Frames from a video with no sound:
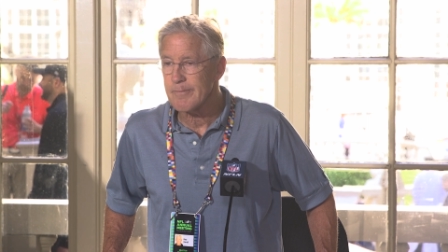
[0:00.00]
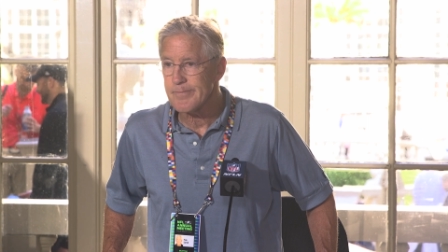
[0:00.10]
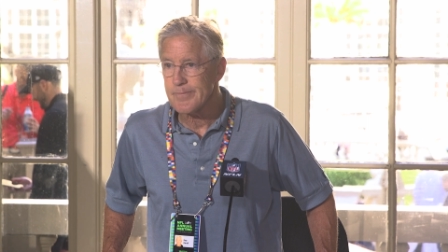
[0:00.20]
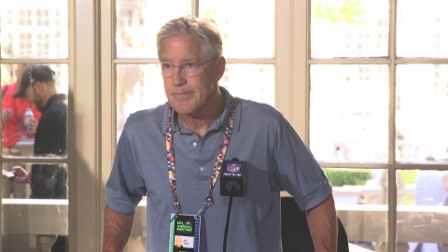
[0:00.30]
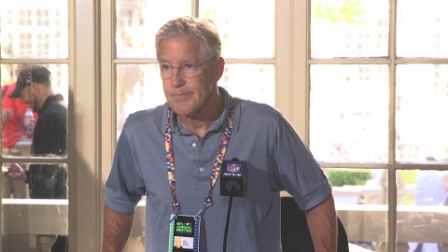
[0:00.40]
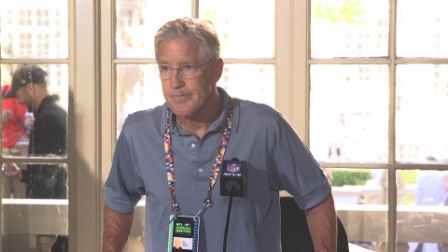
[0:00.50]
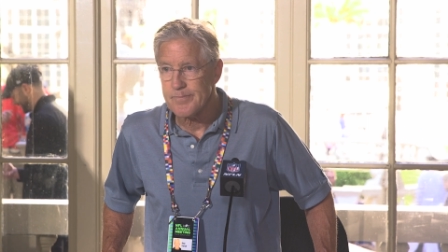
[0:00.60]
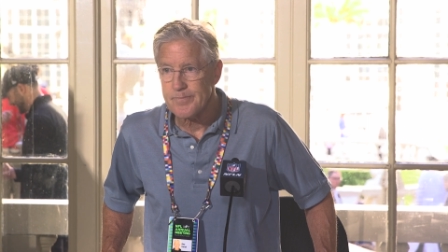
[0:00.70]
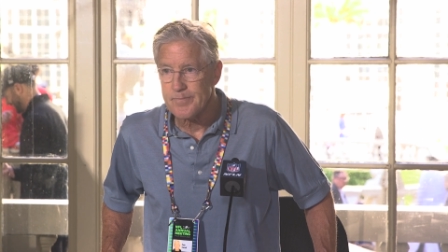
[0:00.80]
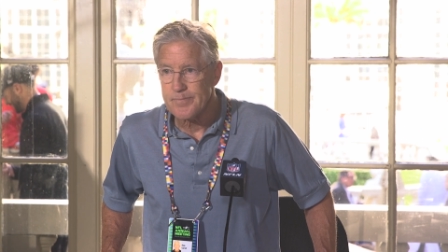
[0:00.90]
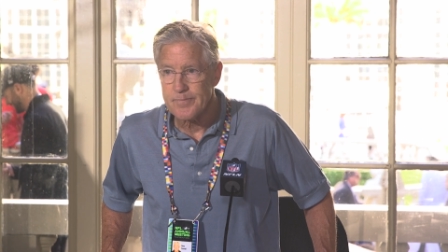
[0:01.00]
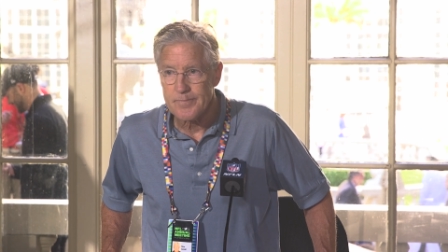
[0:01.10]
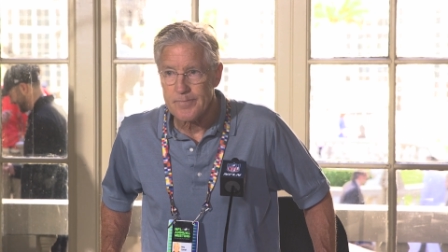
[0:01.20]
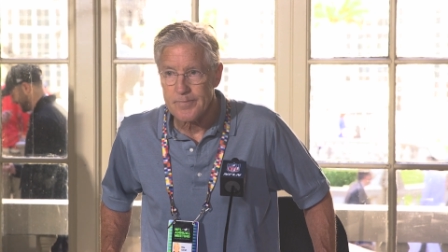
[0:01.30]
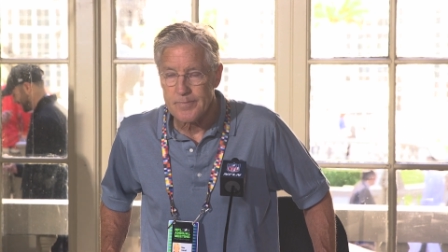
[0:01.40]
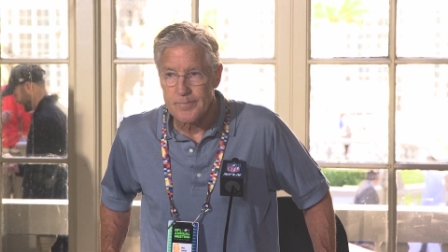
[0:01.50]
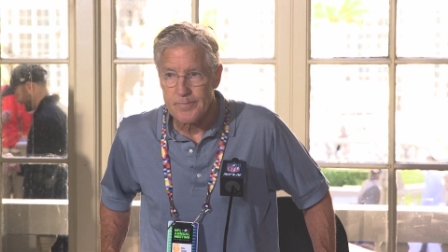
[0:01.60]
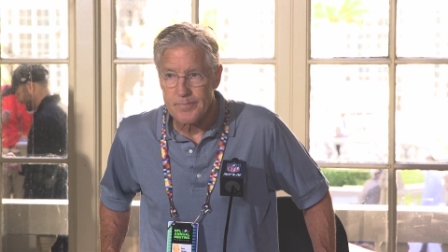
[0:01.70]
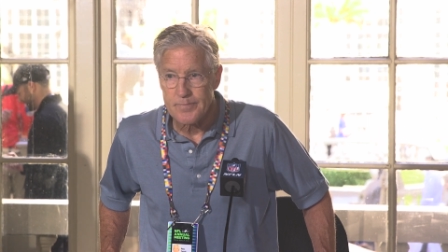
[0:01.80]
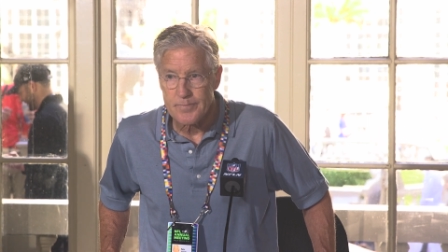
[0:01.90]
I apologize. Do you feel that
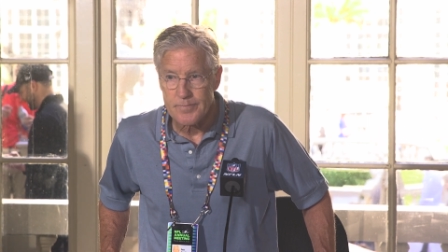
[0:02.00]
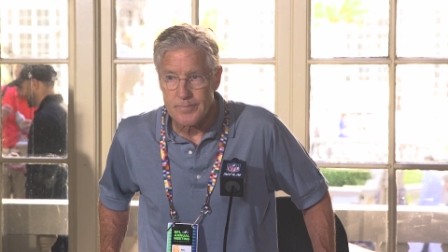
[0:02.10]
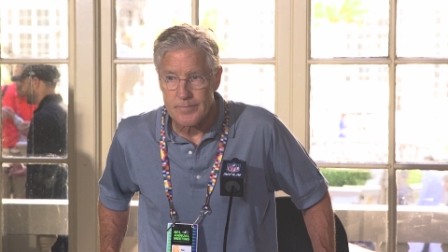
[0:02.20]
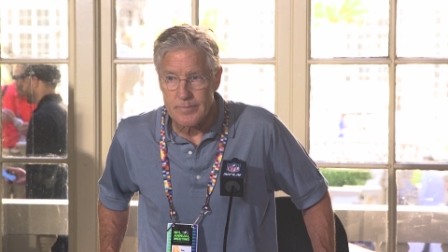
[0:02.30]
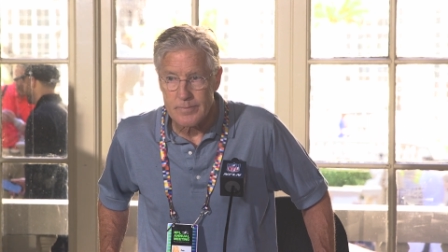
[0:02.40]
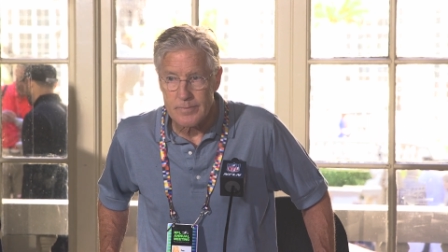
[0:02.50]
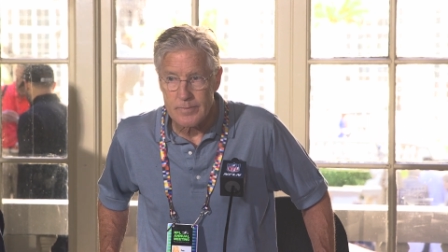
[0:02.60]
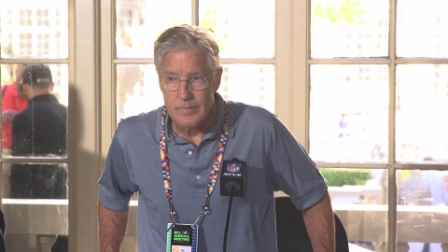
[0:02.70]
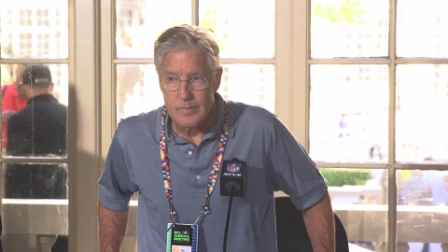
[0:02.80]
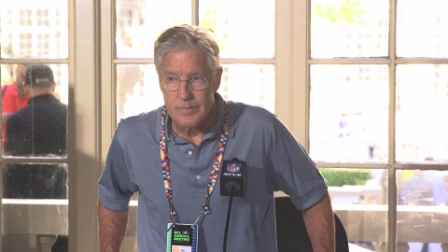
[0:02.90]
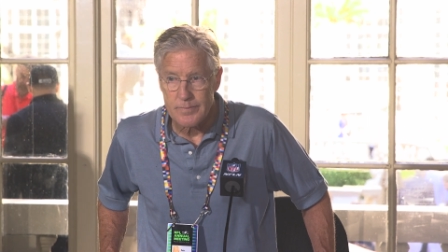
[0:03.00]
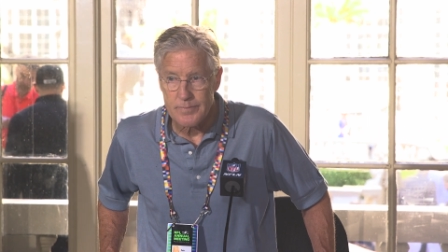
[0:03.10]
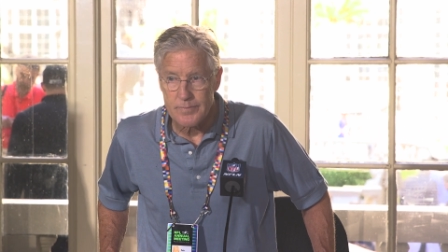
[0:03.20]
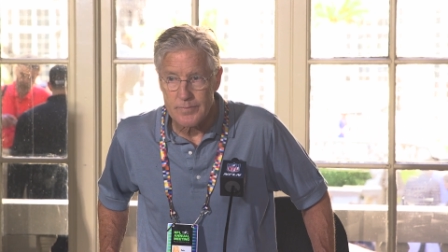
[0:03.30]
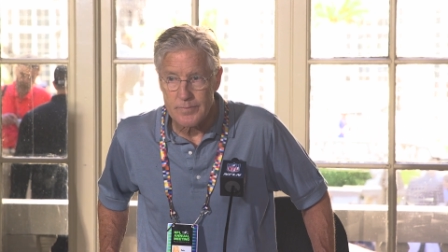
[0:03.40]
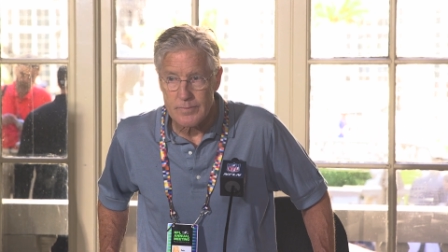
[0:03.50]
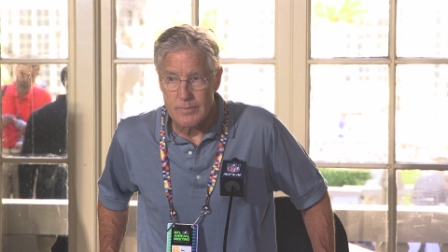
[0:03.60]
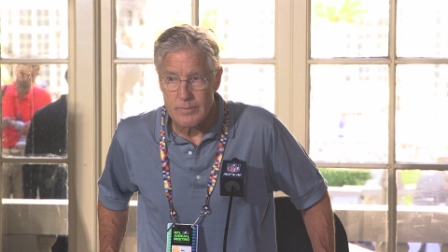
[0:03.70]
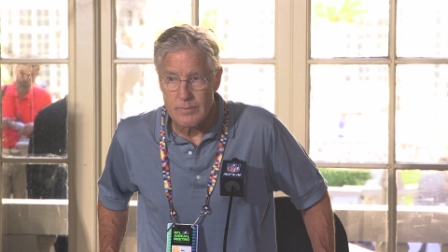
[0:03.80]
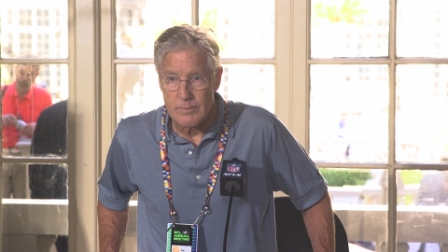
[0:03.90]
uh, veteran is still out there to be
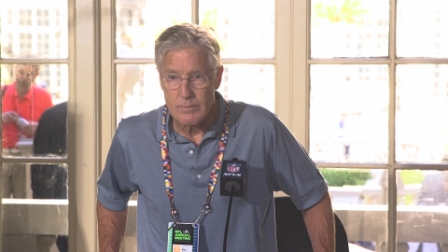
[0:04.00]
had?